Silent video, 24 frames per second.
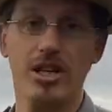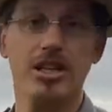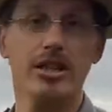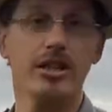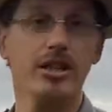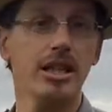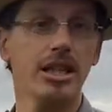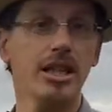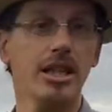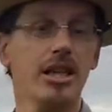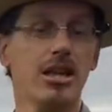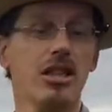
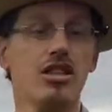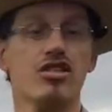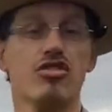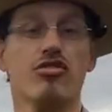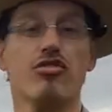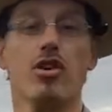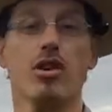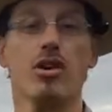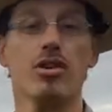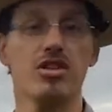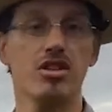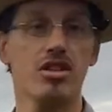Lee and his
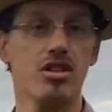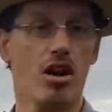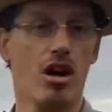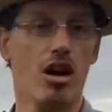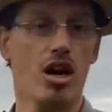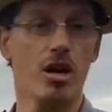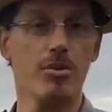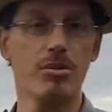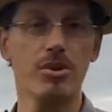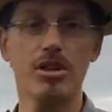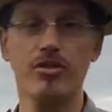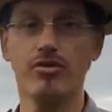vaunted
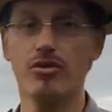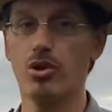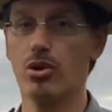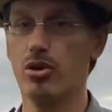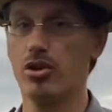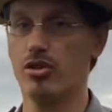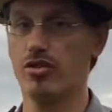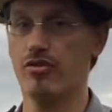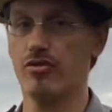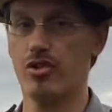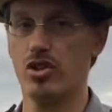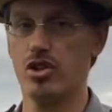Army of
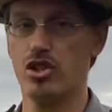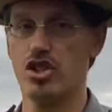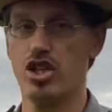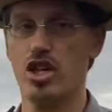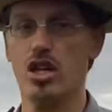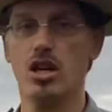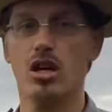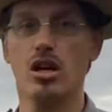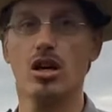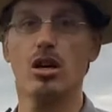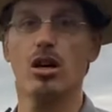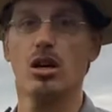Northern
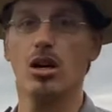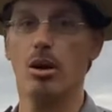Virginia